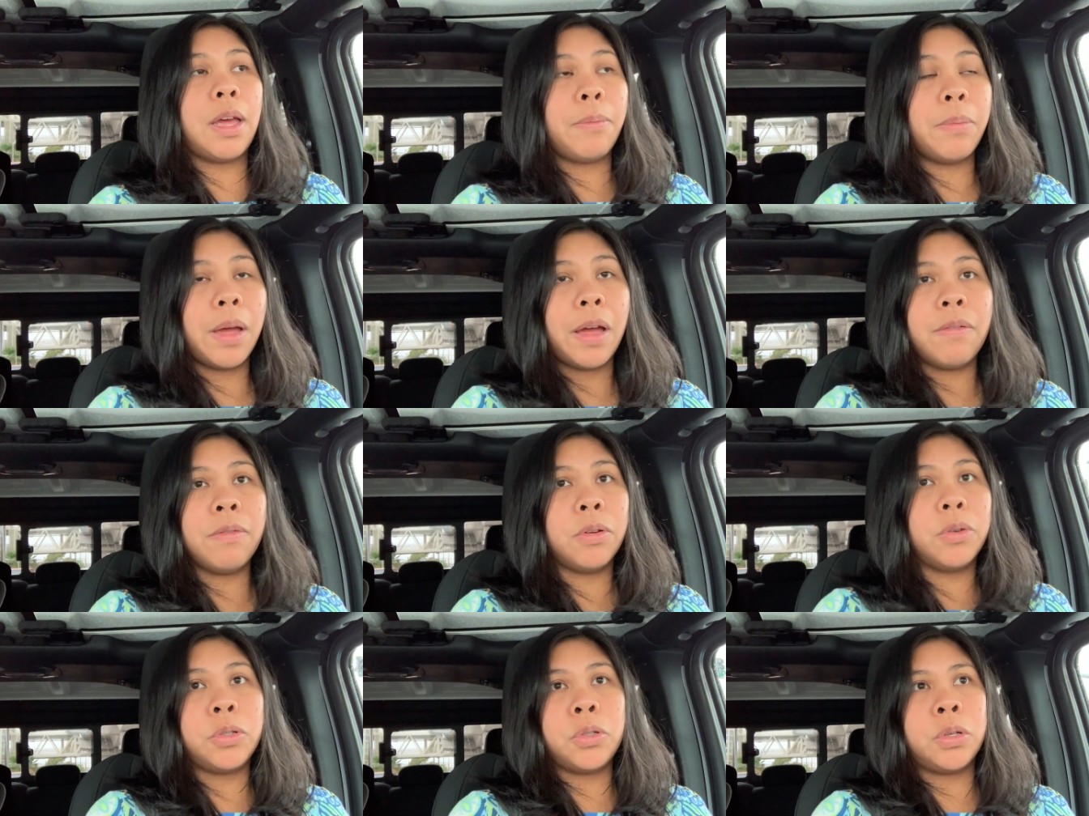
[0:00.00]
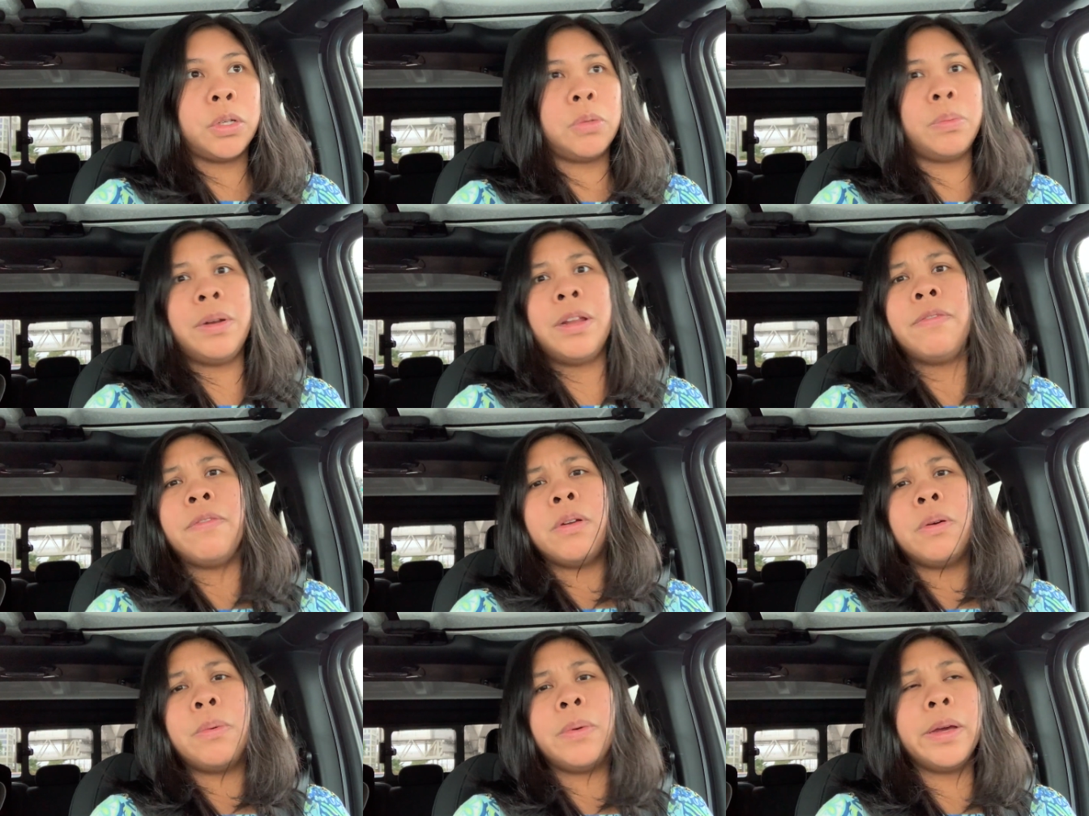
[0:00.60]
We have no choice. We
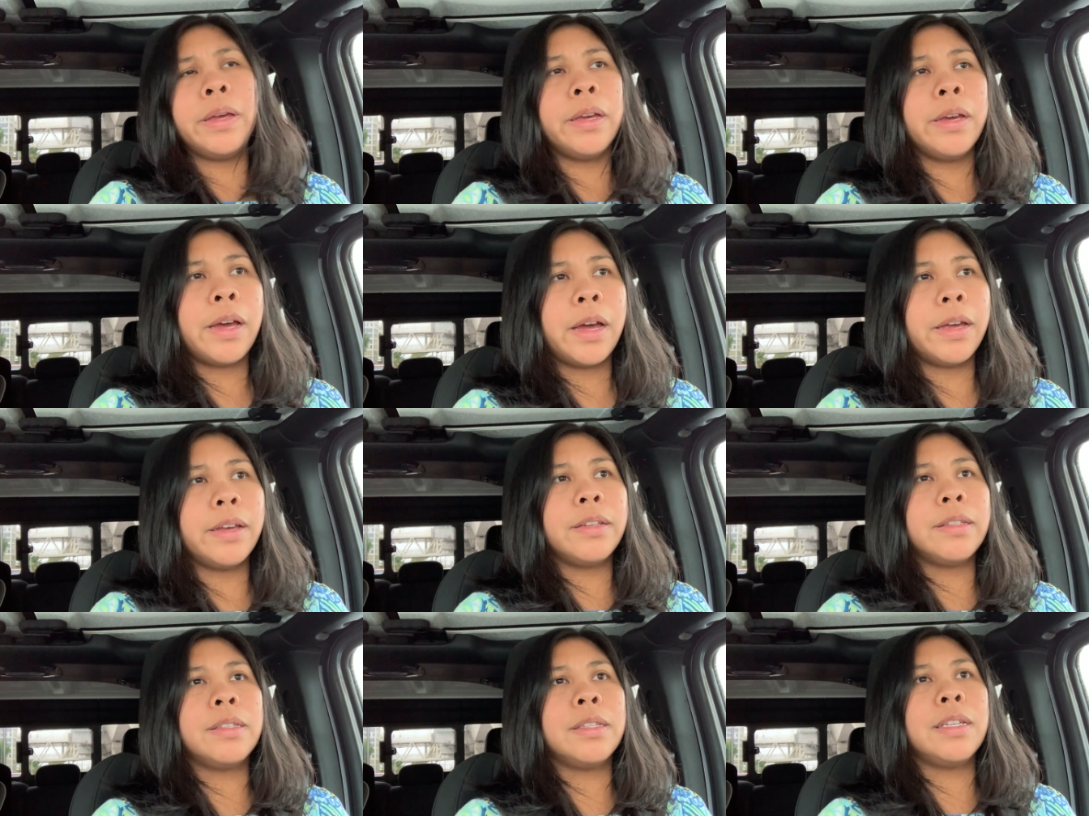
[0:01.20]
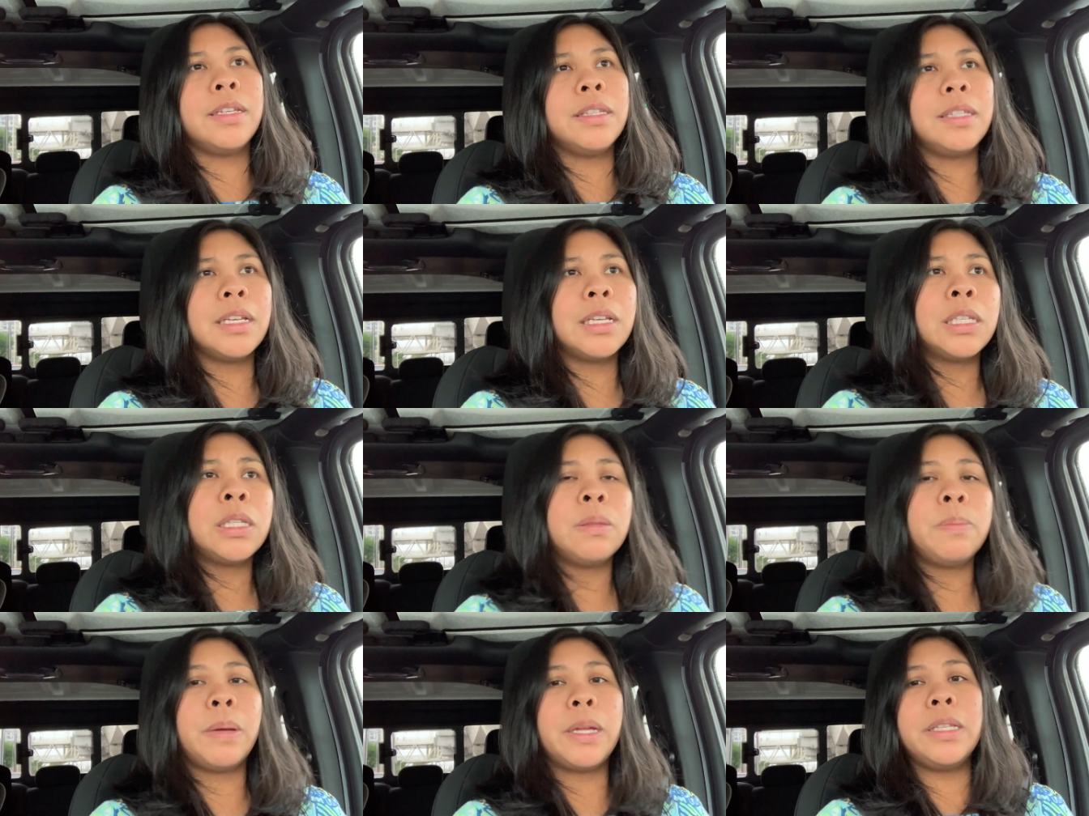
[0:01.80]
live in Hawaii, guys. It's
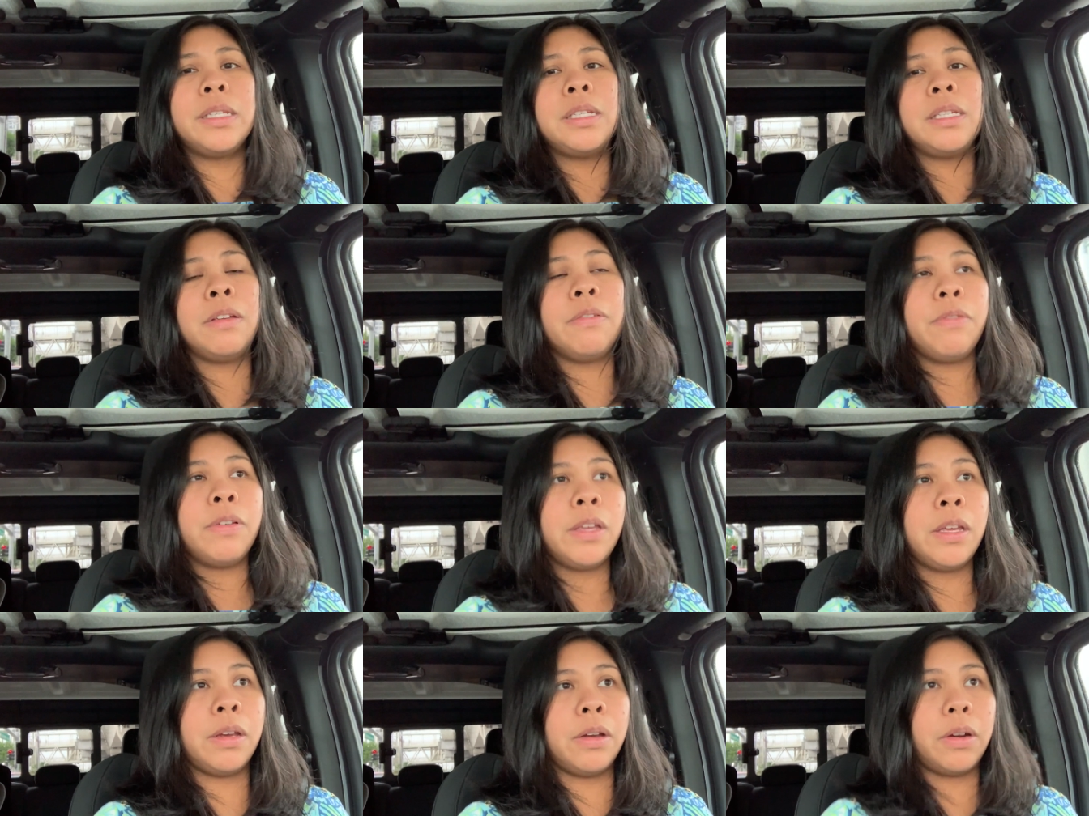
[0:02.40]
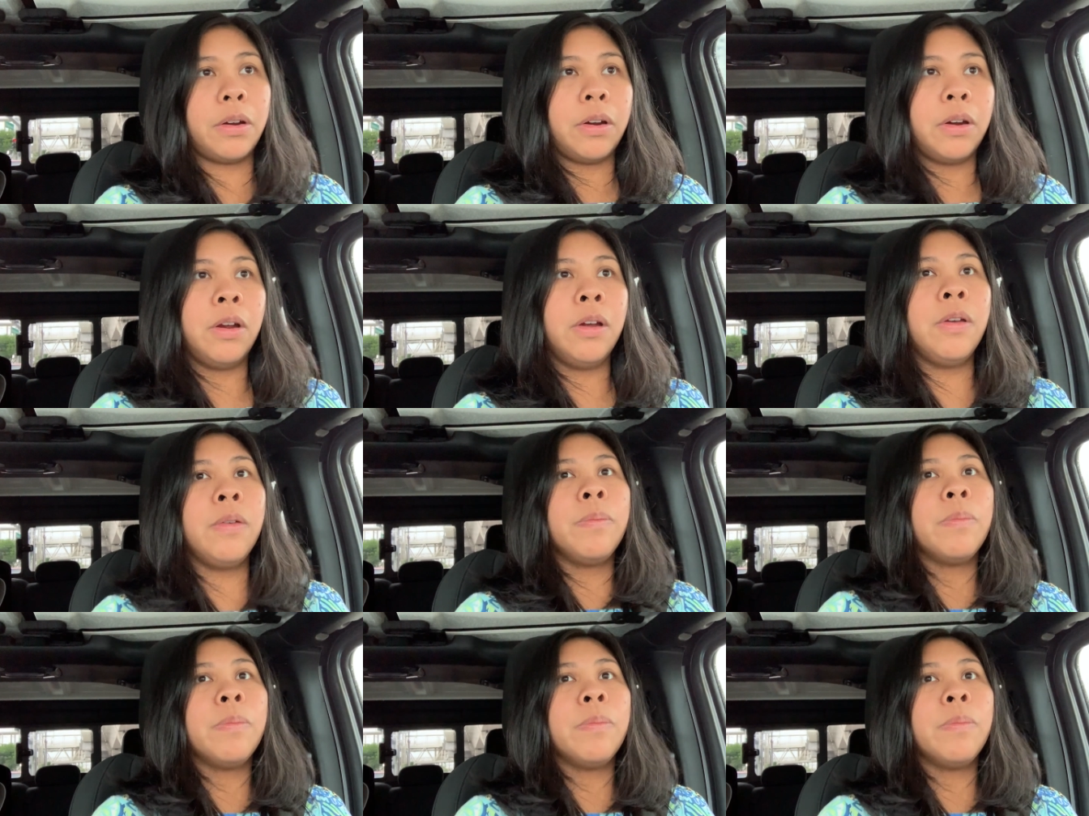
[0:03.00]
expensive here.